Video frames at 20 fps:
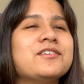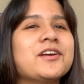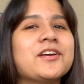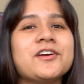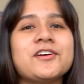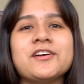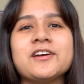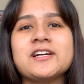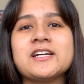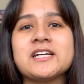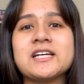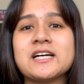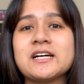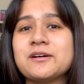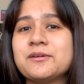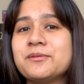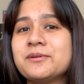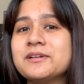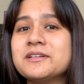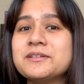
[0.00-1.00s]
figuring
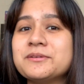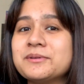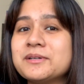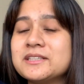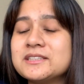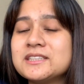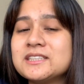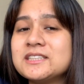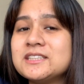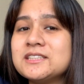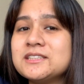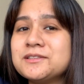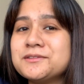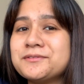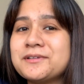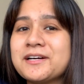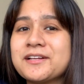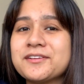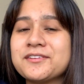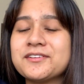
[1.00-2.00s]
out what I want to do
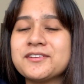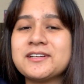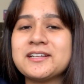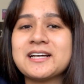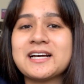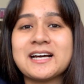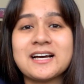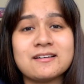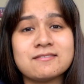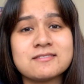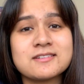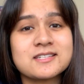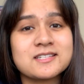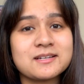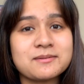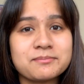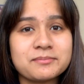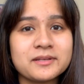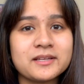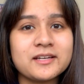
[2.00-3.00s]
rather than have a
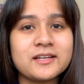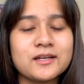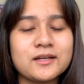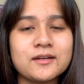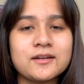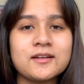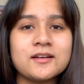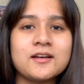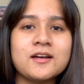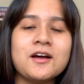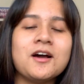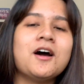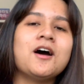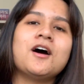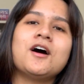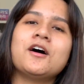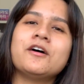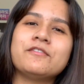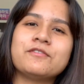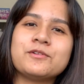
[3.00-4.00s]
set plan
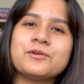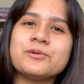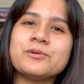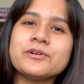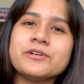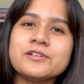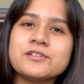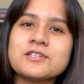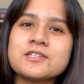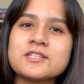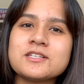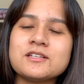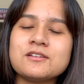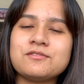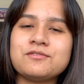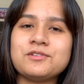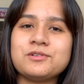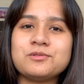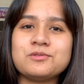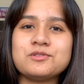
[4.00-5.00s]
of course,
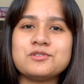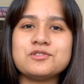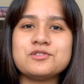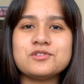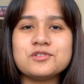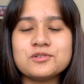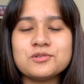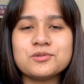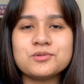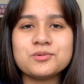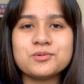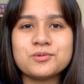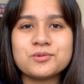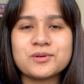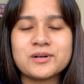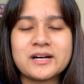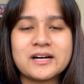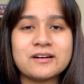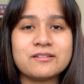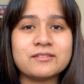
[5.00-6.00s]
if you do
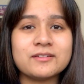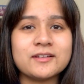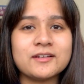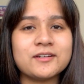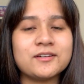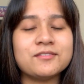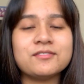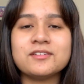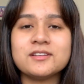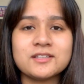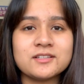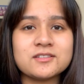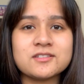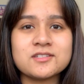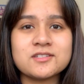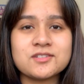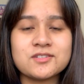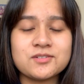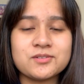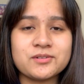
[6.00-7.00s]
have a lot of things
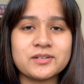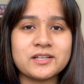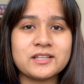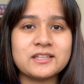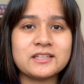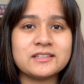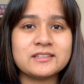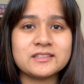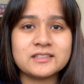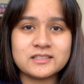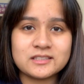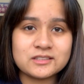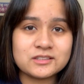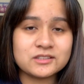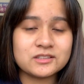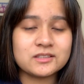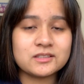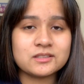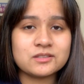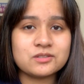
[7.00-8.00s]
to do, I think it is
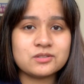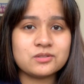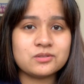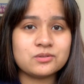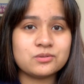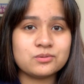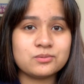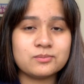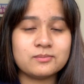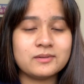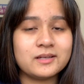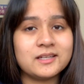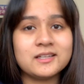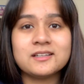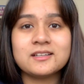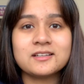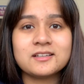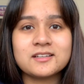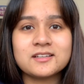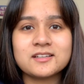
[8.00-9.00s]
good to make
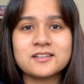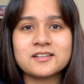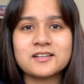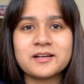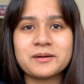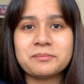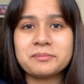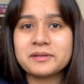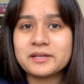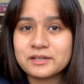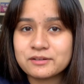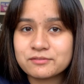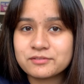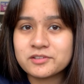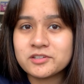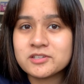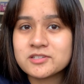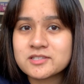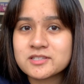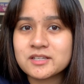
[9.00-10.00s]
a plan for
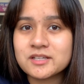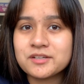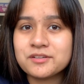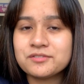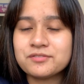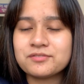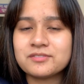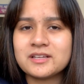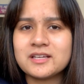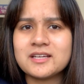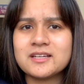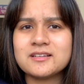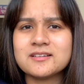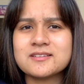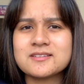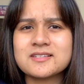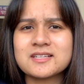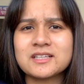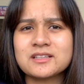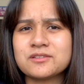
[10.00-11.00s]
yourself
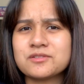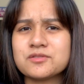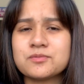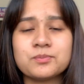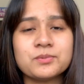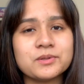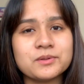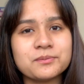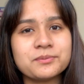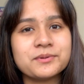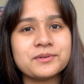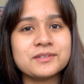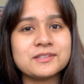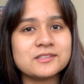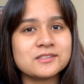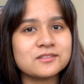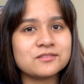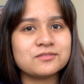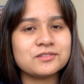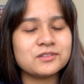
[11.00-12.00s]
and set those bullet
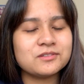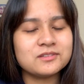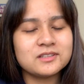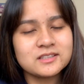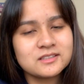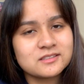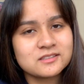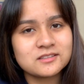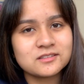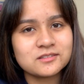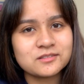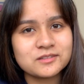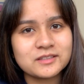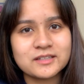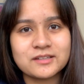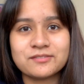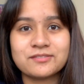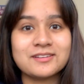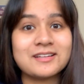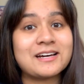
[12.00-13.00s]
points if you need to and
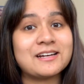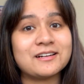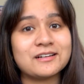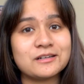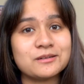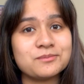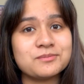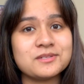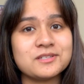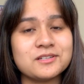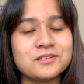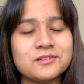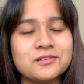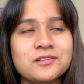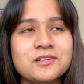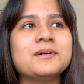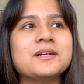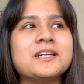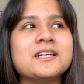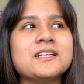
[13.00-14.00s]
if that helps you.
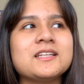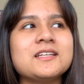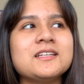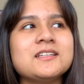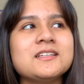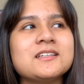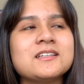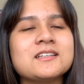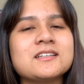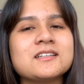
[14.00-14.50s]
But I think,